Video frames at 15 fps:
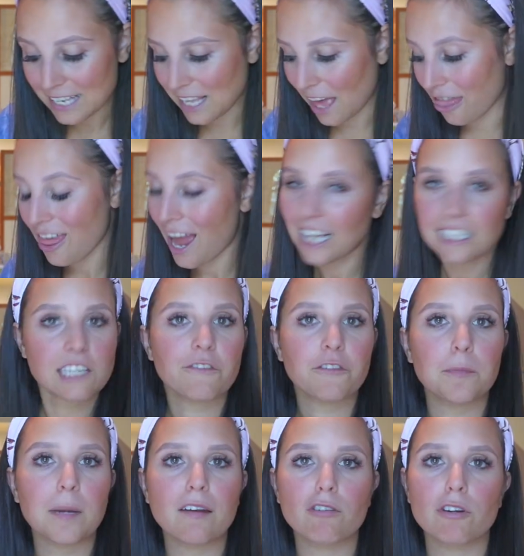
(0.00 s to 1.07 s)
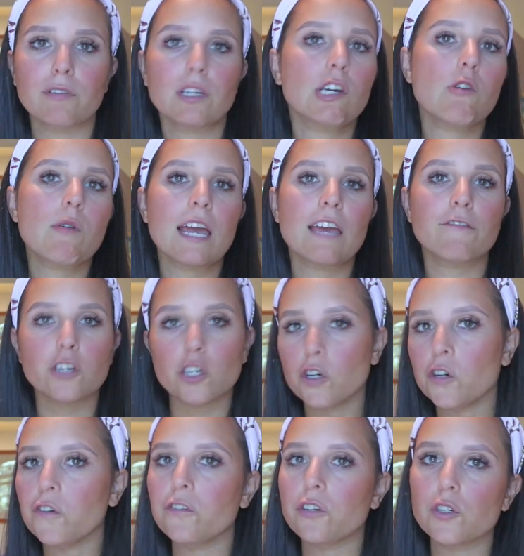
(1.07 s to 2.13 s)
guys, that's it for my review. If
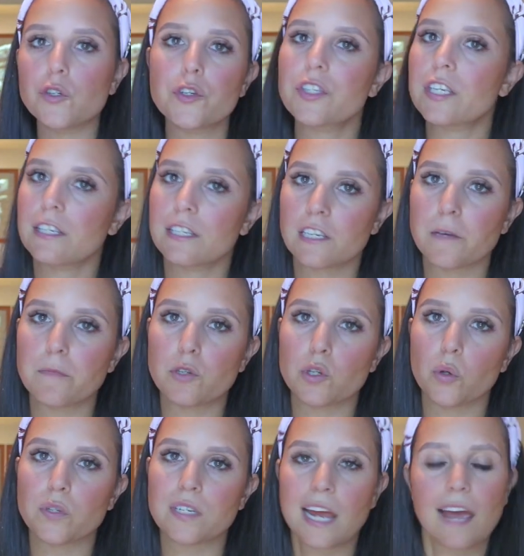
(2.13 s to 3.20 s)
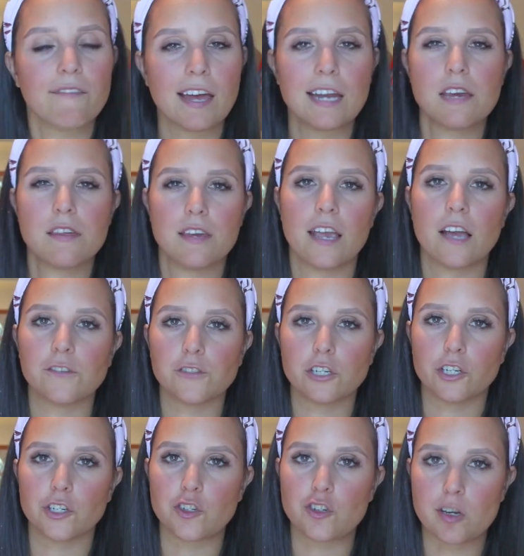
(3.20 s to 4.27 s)
you've used these sleep suits and have anything else
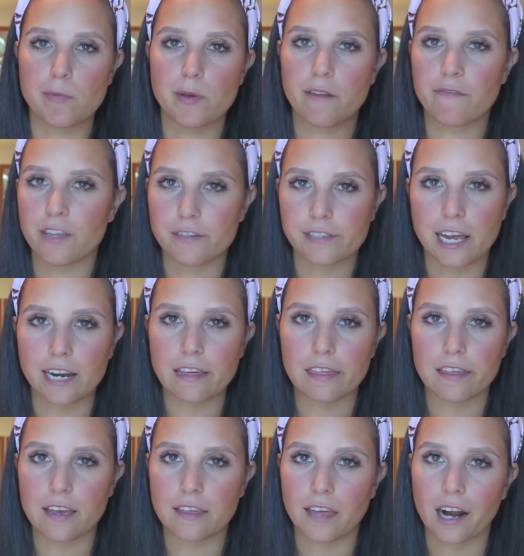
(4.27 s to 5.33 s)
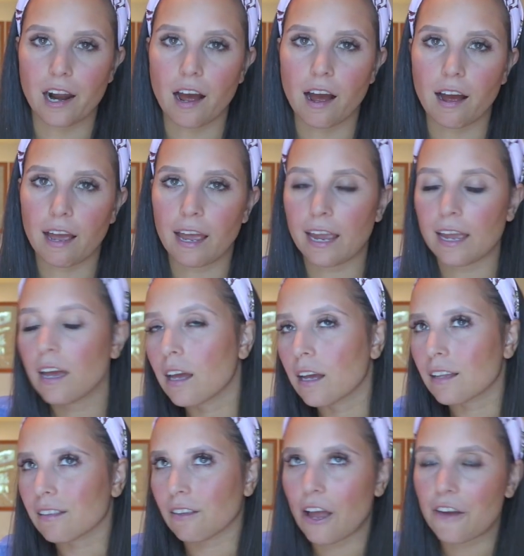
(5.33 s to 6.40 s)
to contribute, if there's anything that I
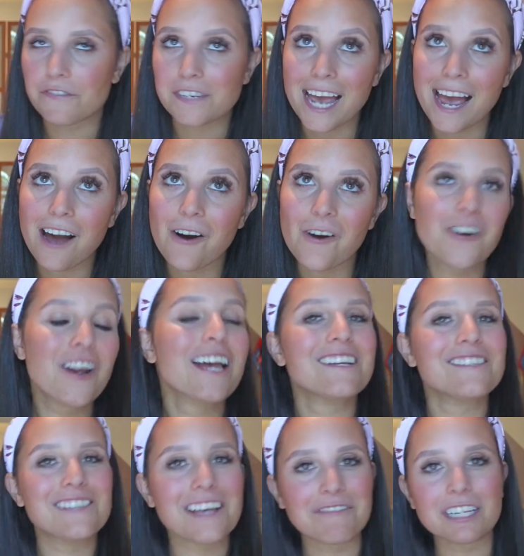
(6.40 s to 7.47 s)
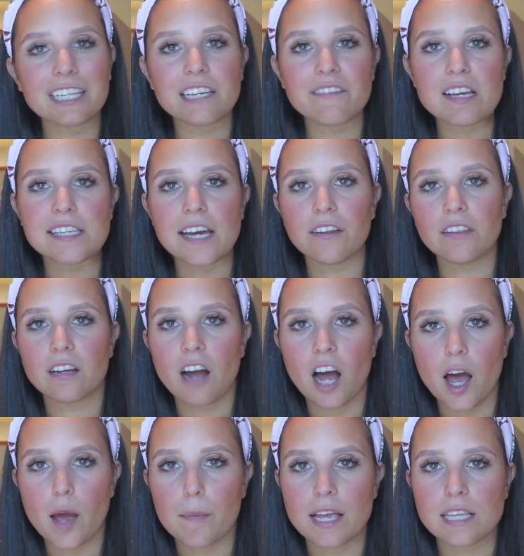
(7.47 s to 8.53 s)
left out, definitely leave it down in the
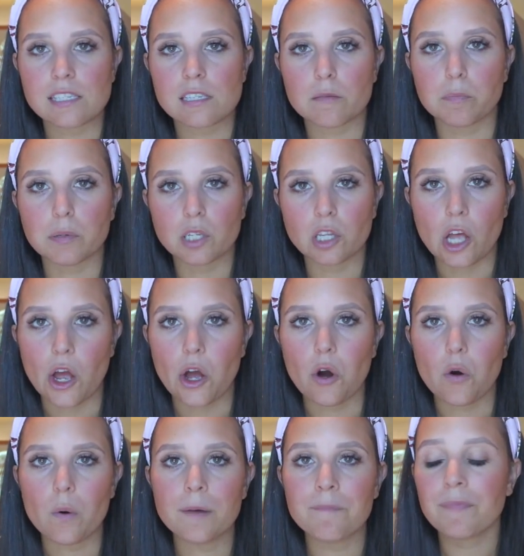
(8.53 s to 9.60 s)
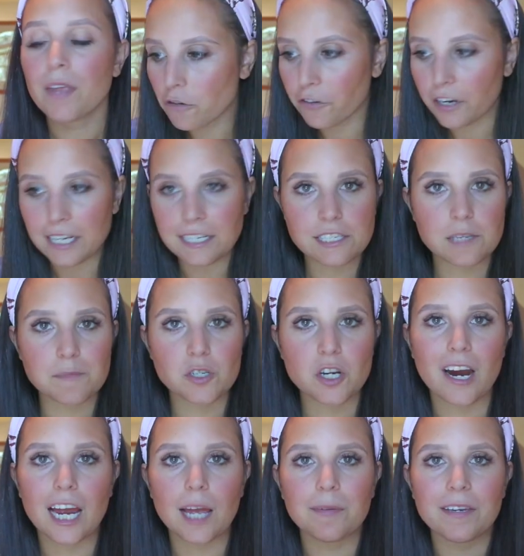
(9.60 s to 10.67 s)
comments below. Don't forget to
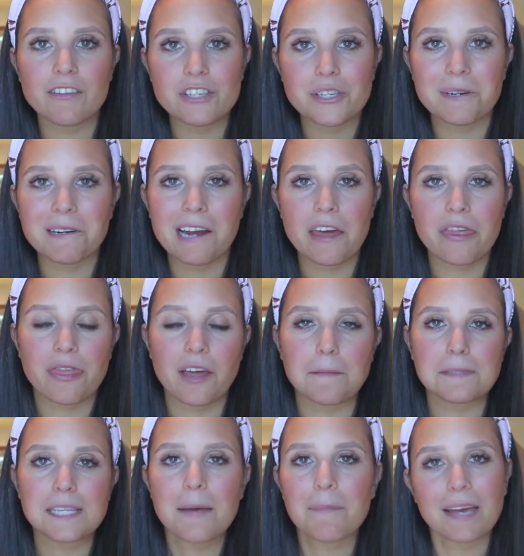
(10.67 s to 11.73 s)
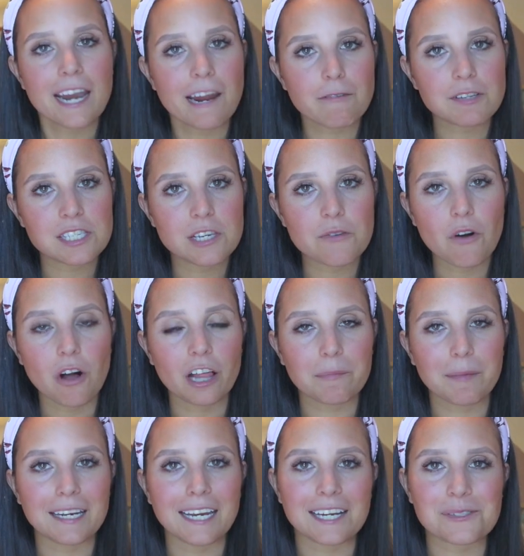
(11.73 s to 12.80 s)
subscribe, give this video a thumbs up, and I will see you all in
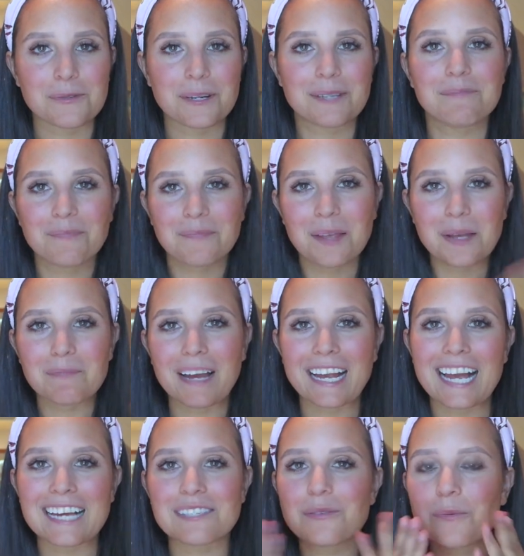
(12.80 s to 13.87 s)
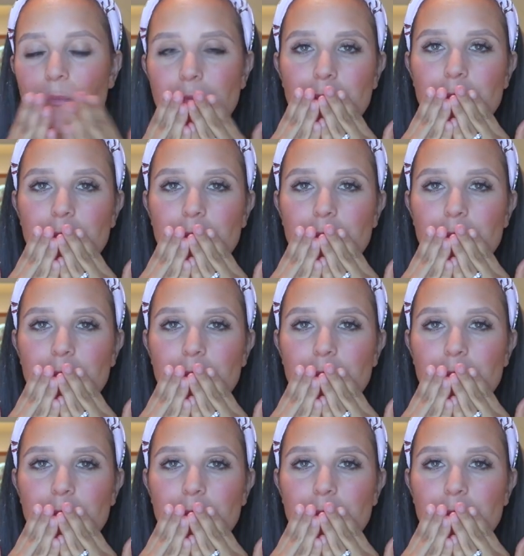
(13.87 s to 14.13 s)
my next one. Bye guys.